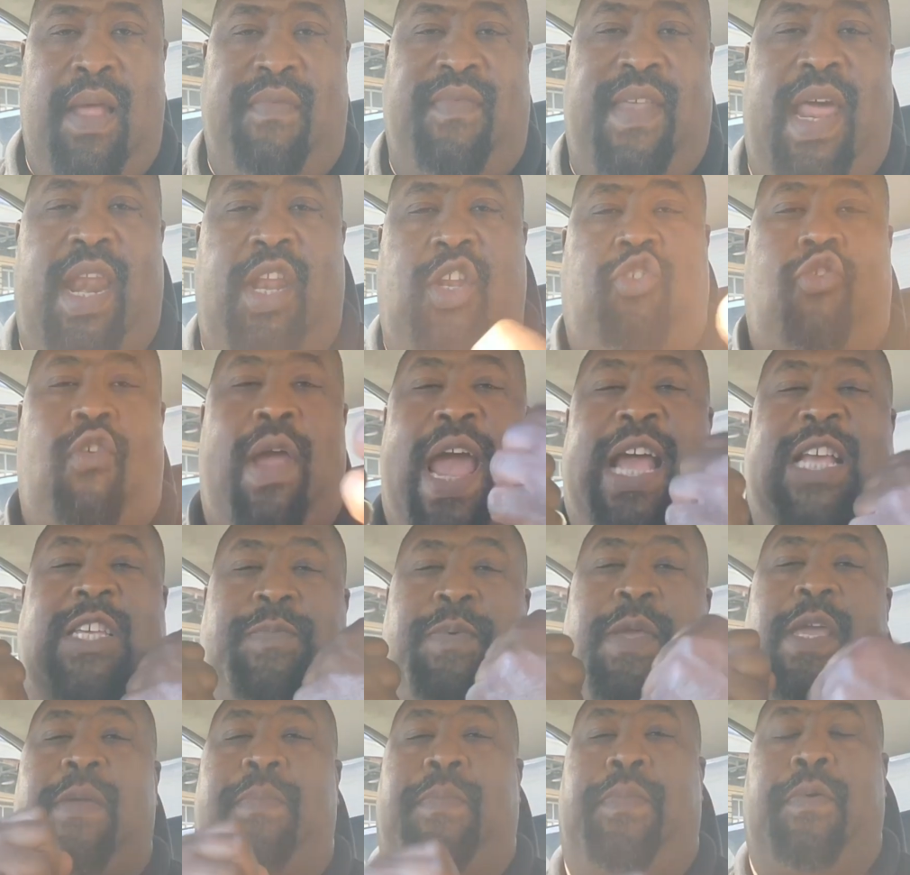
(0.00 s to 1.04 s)
that attracts
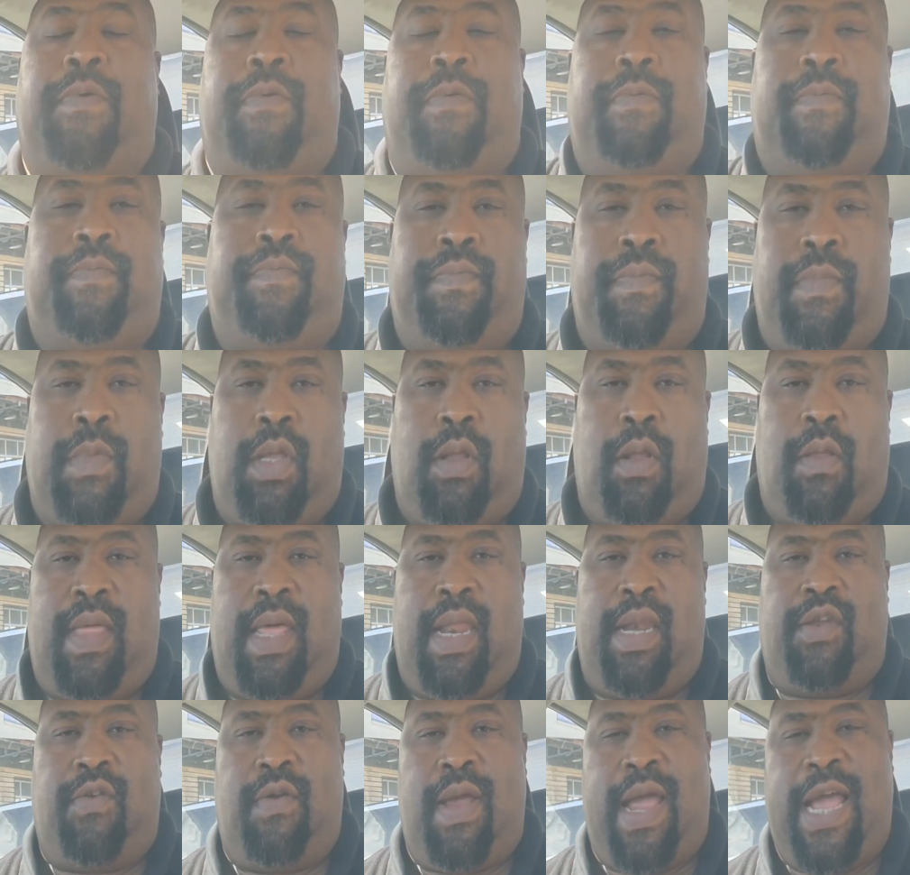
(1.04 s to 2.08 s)
people you know
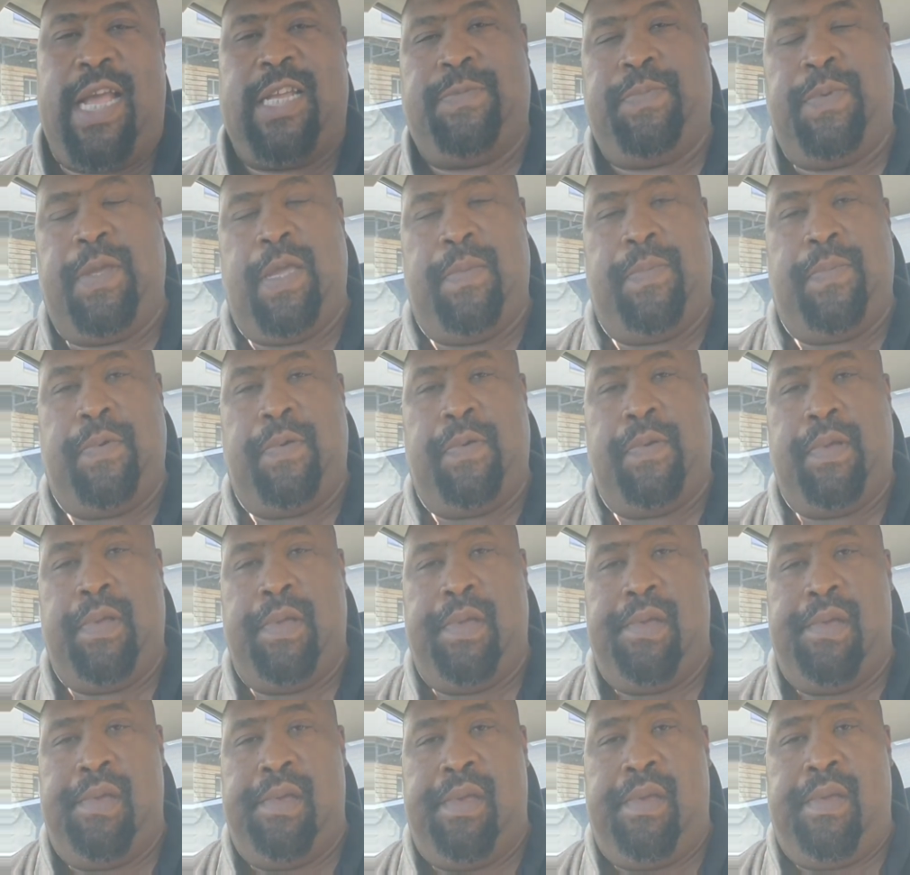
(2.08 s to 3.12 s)
that attracts people
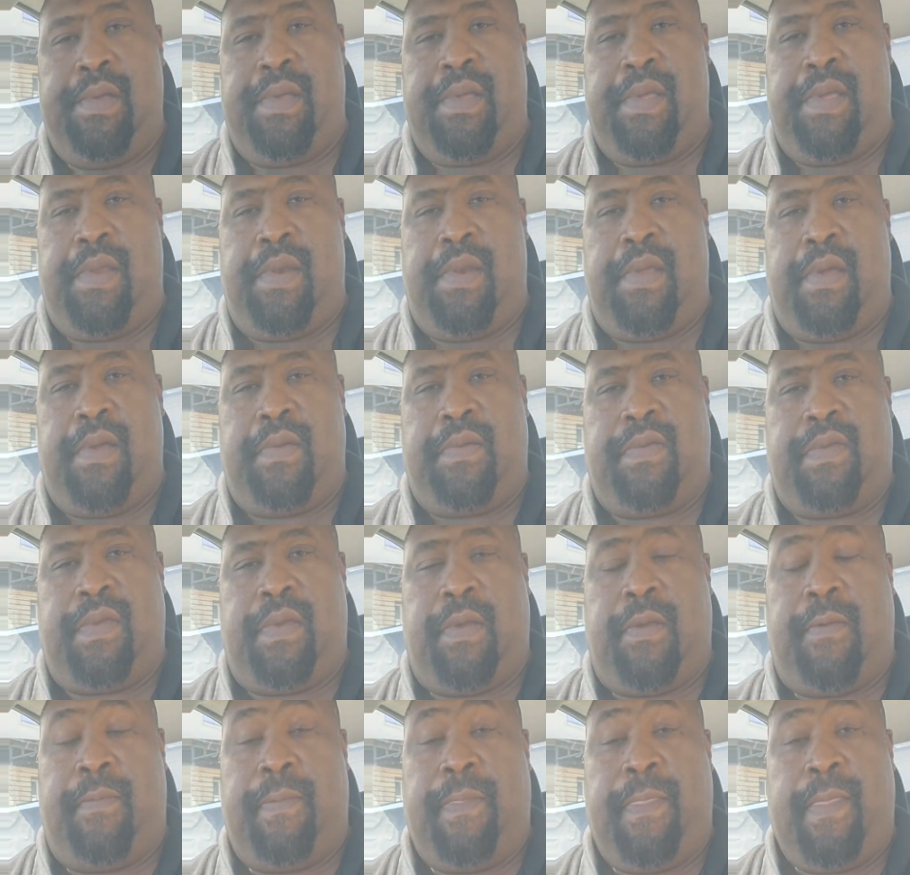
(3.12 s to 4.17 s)
you know
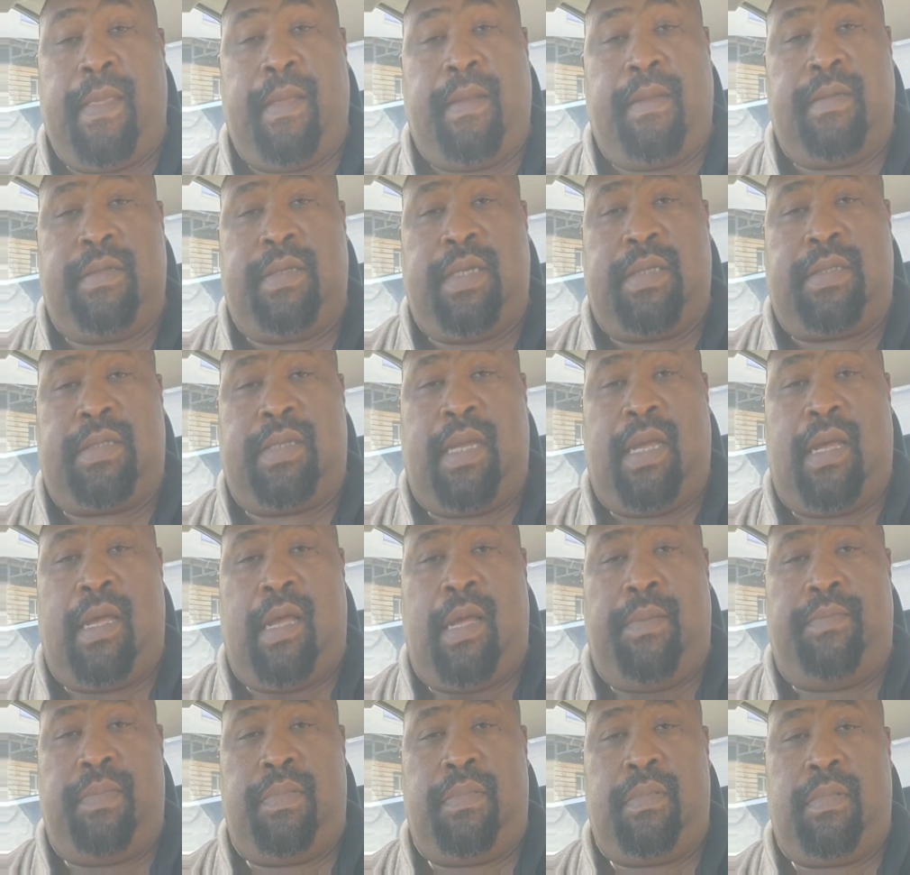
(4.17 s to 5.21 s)
so just
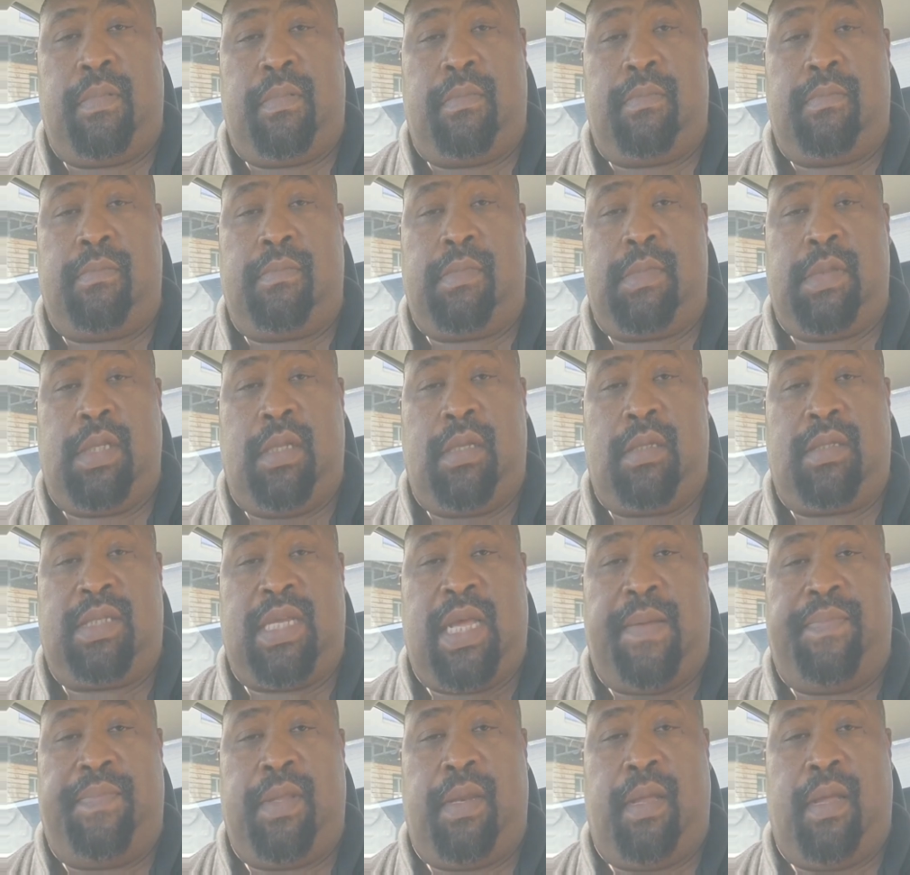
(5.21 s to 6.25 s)
um a little
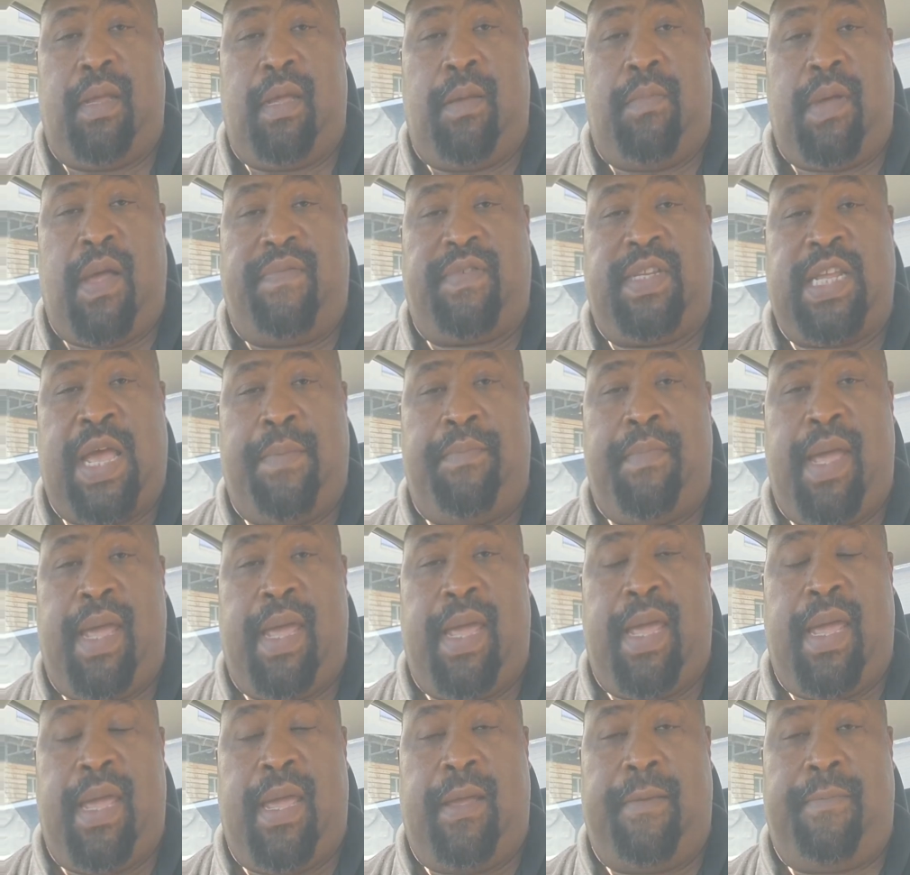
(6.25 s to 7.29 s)
something um off top of my
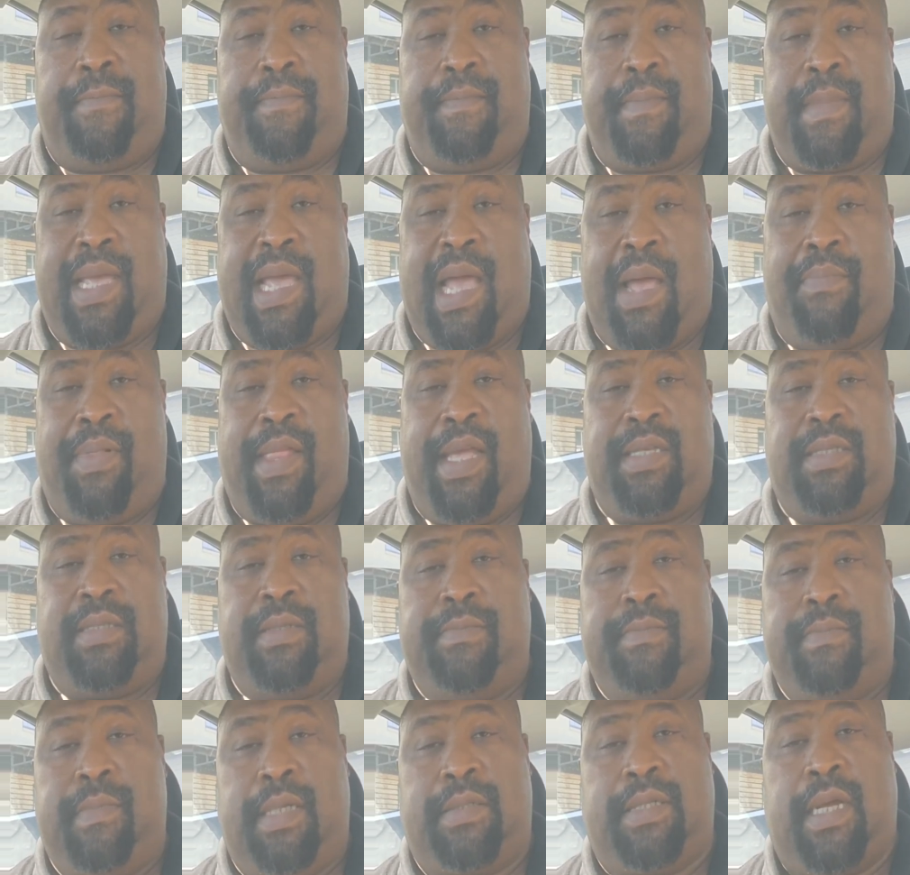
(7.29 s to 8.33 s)
head god bless you
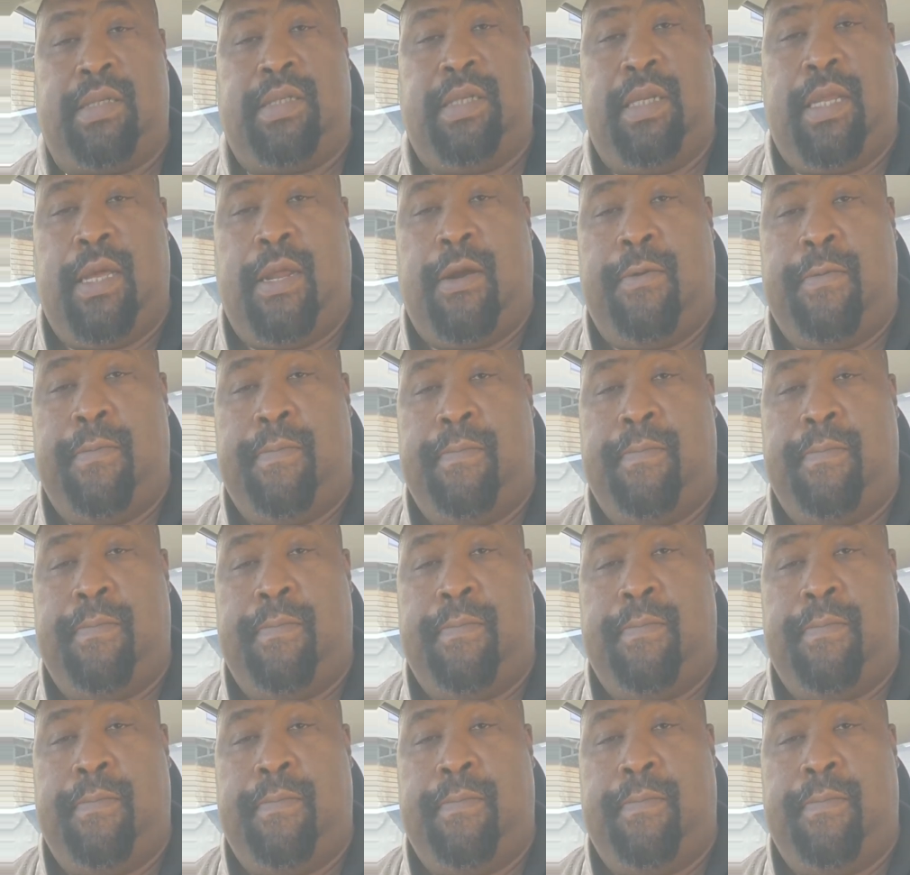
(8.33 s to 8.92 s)
i'll talk to you later